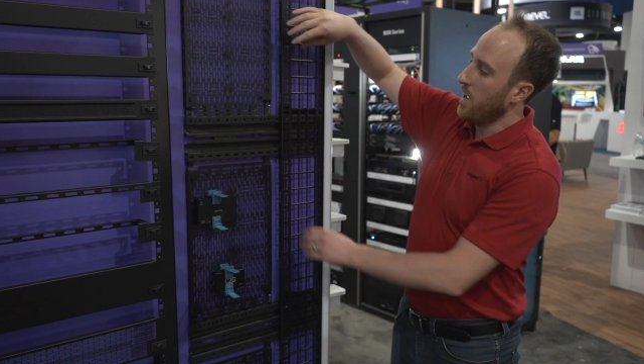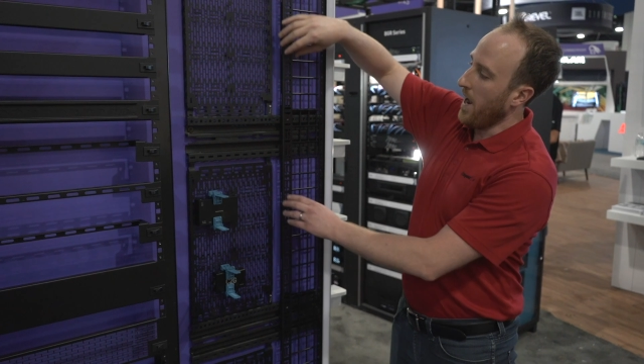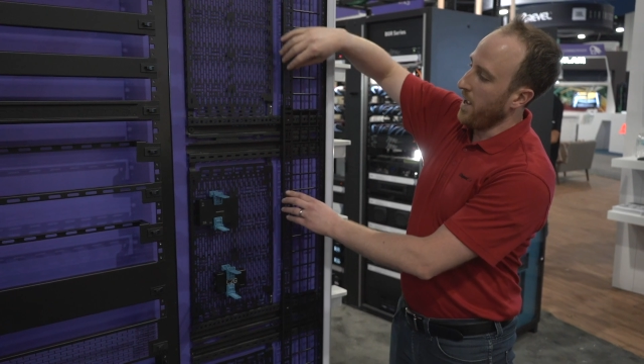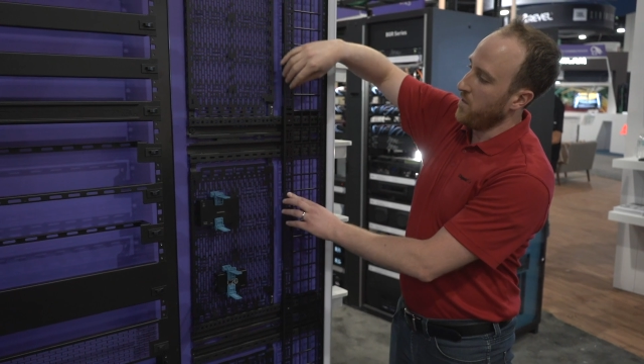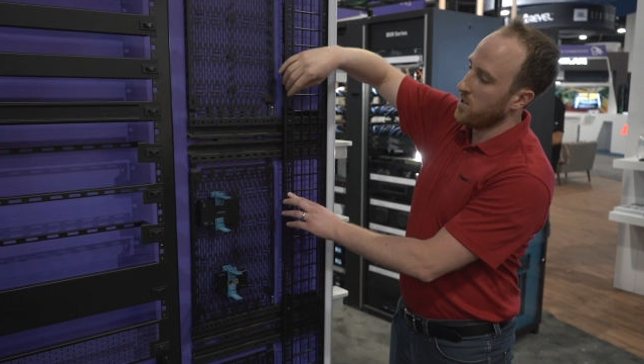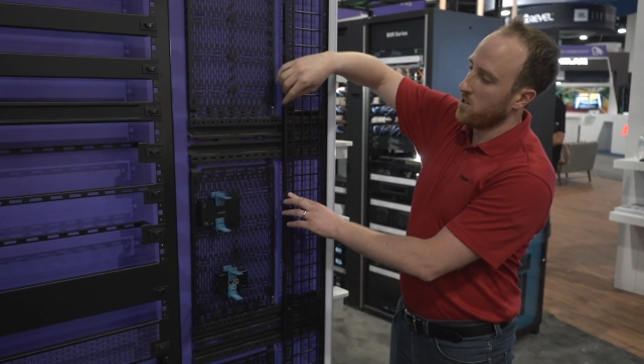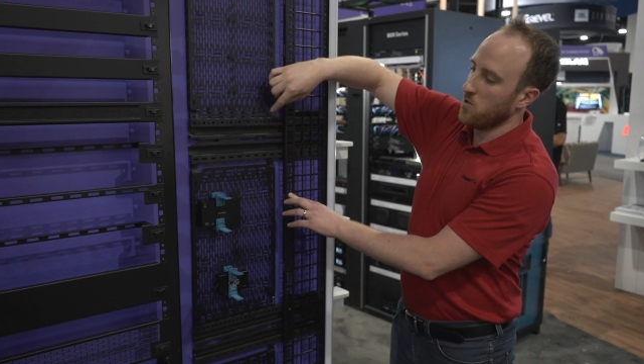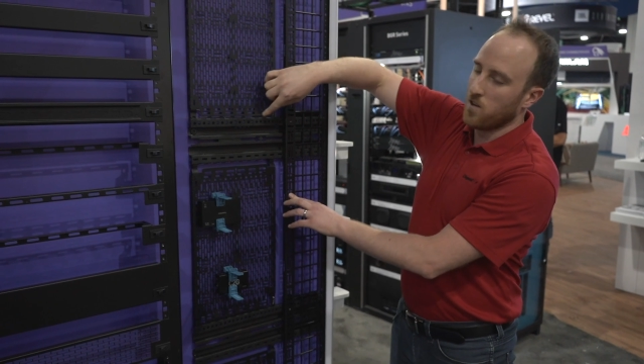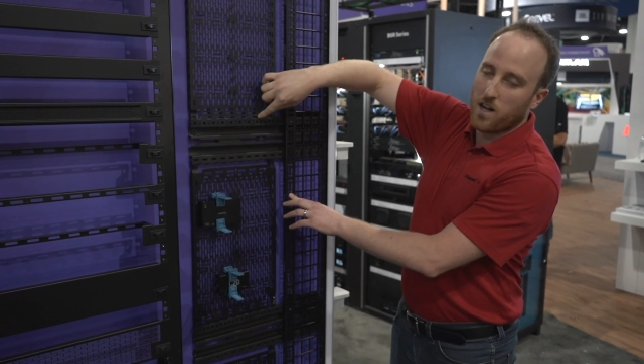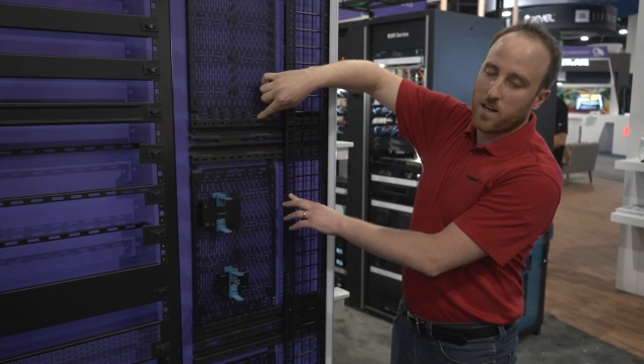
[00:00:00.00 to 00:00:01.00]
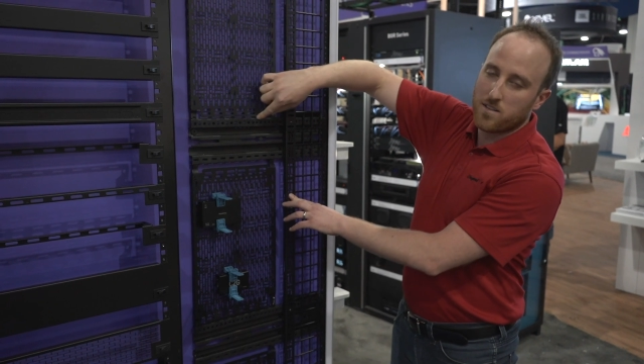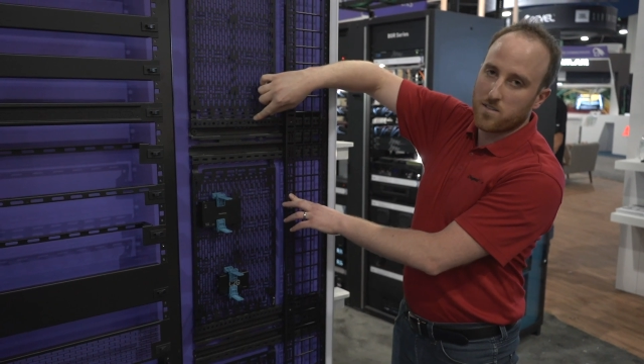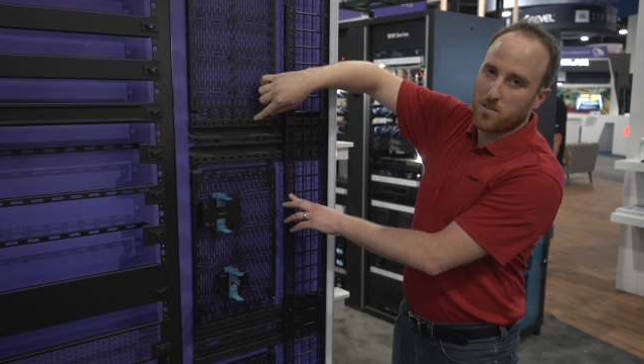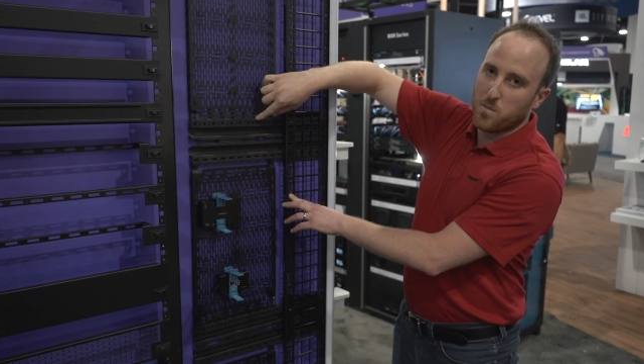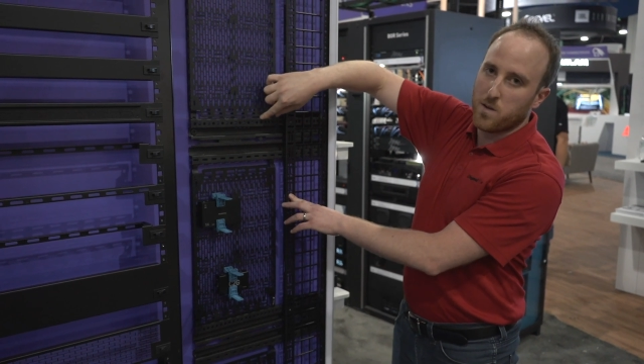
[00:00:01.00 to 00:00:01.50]
And this
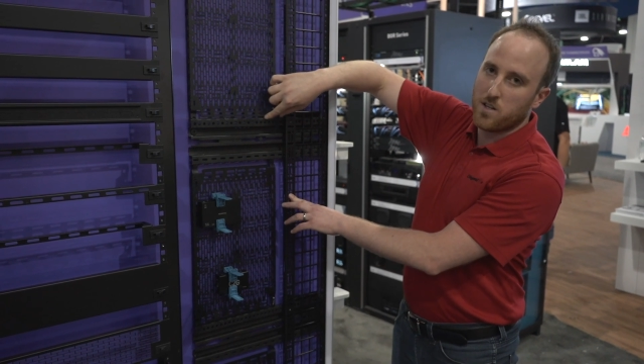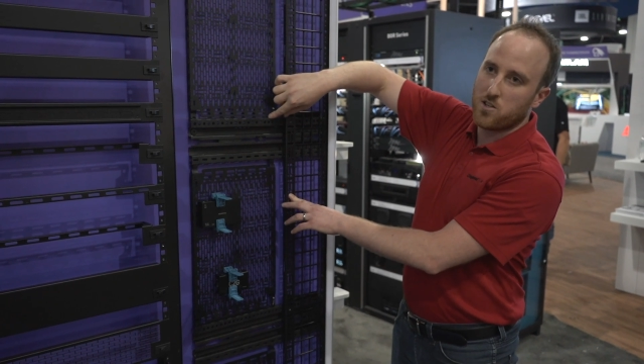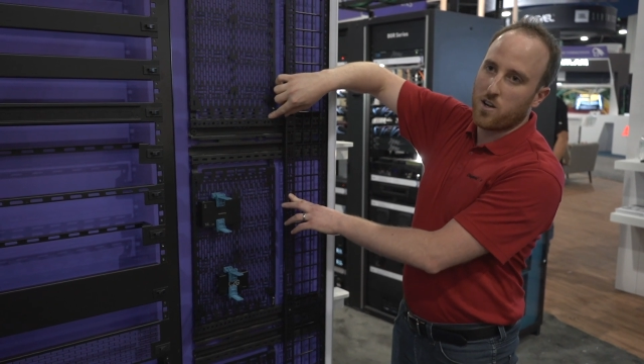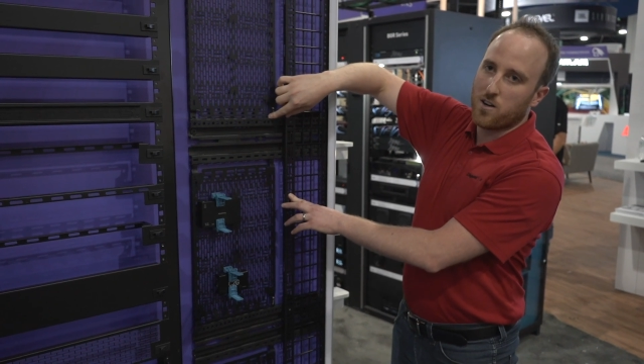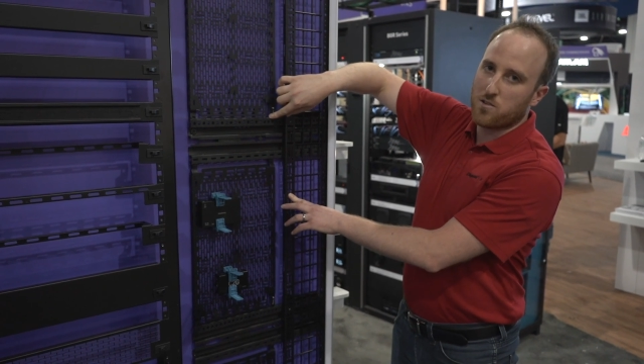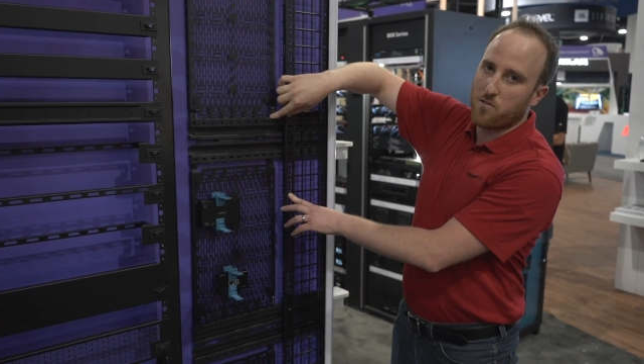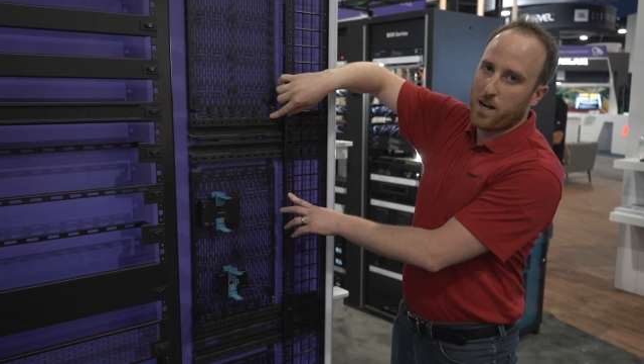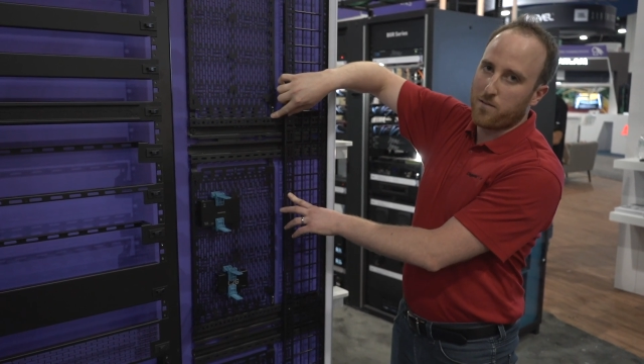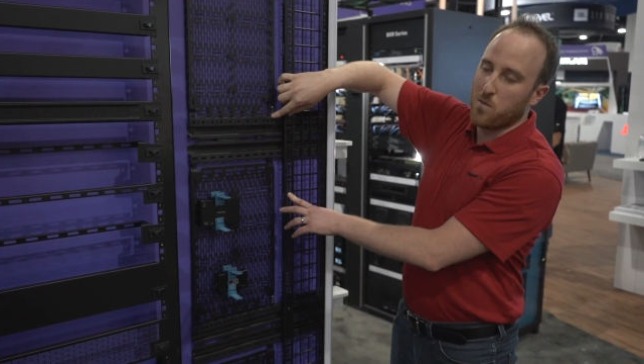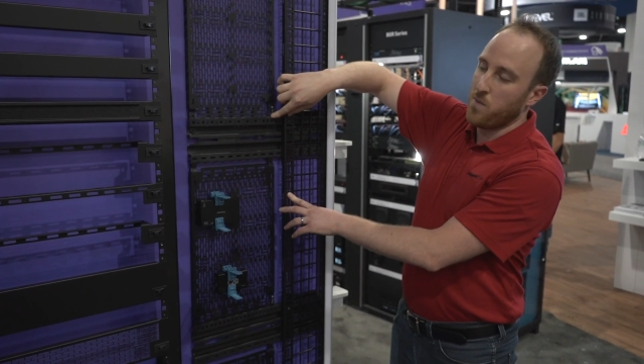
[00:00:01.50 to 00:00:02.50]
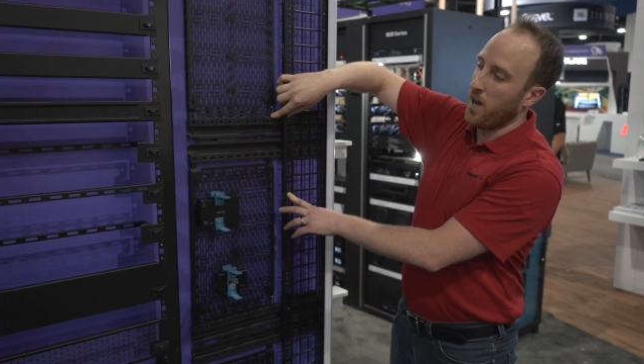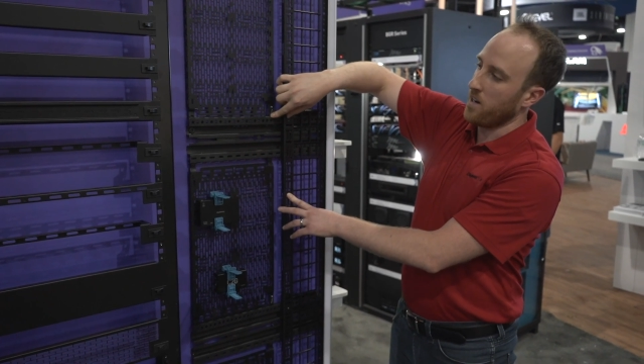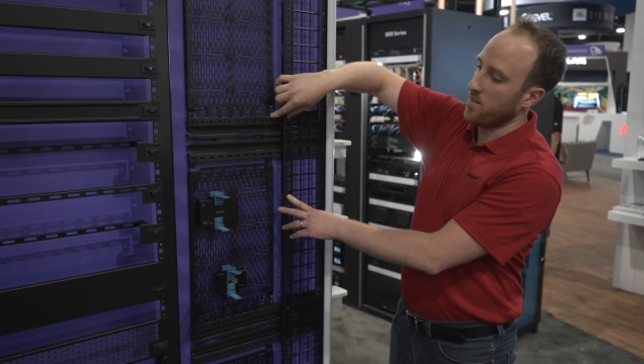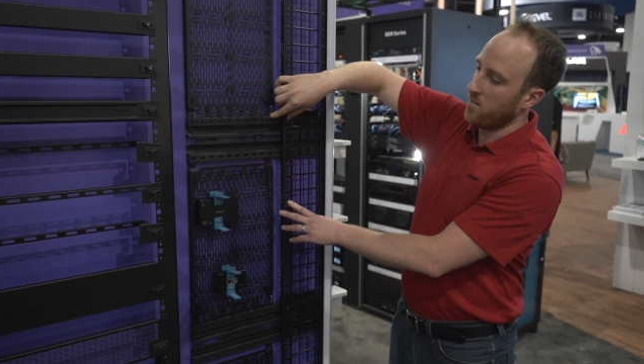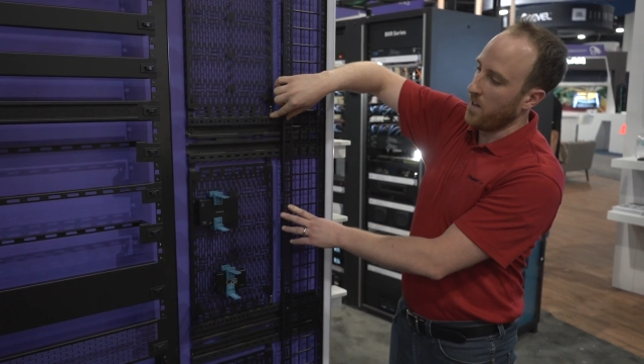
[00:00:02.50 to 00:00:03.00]
utilizes the Bgr's rack rail
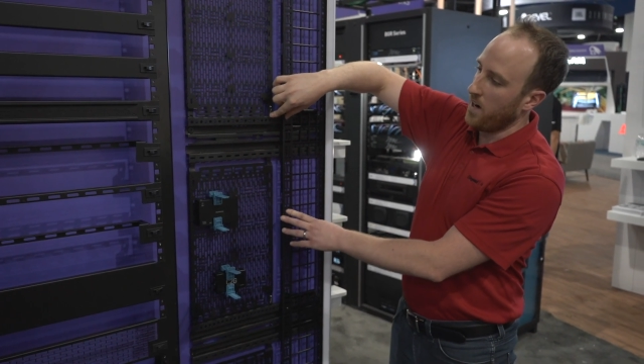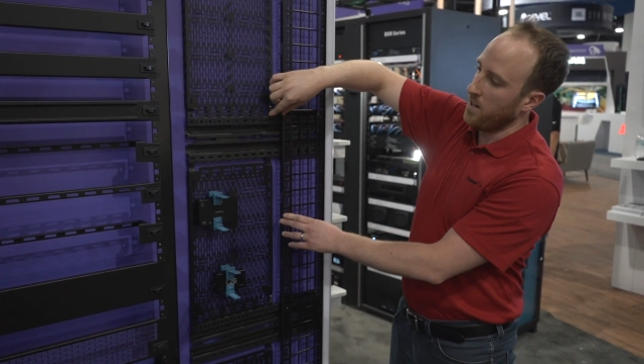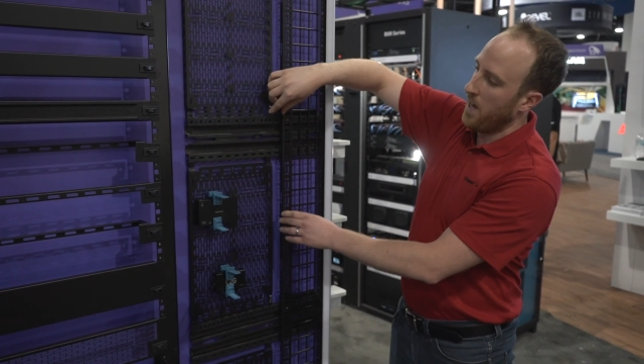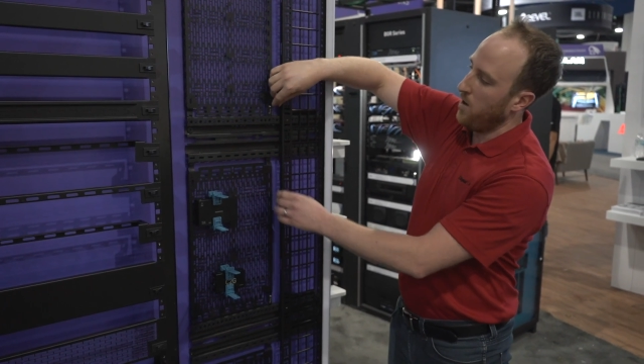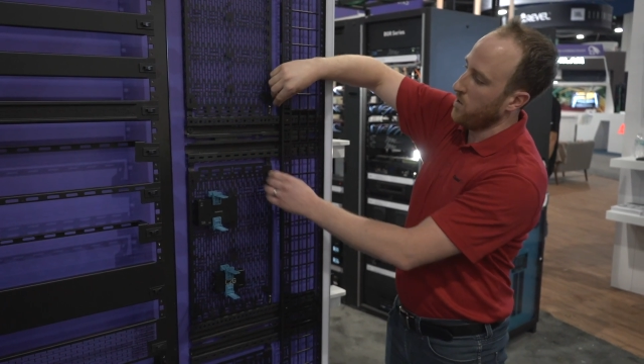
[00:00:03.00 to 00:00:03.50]
brackets that allow